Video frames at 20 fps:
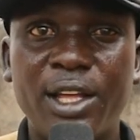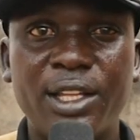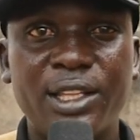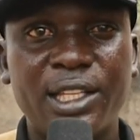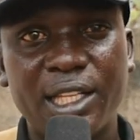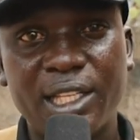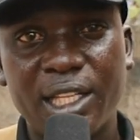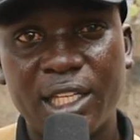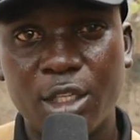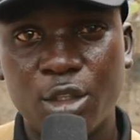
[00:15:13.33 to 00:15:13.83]

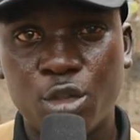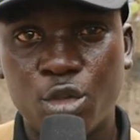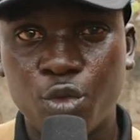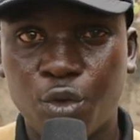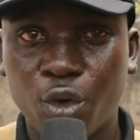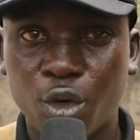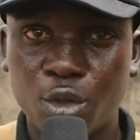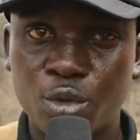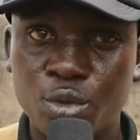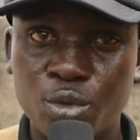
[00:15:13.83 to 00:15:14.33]
Now they do
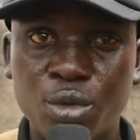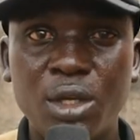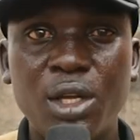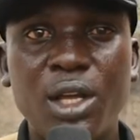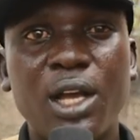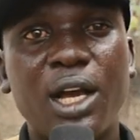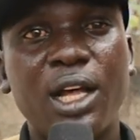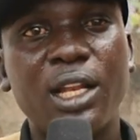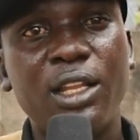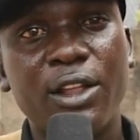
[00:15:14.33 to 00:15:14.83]
for you,
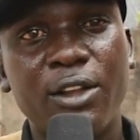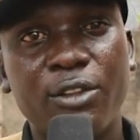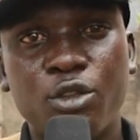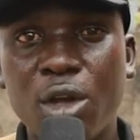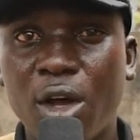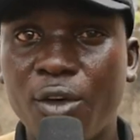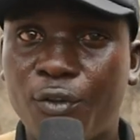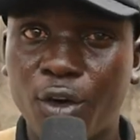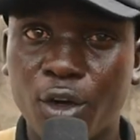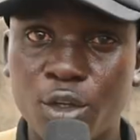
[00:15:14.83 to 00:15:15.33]
and if they
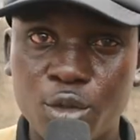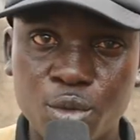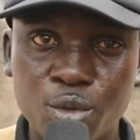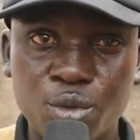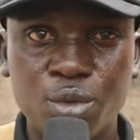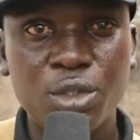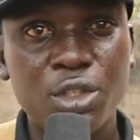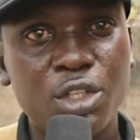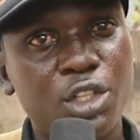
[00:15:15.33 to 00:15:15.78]
do for you,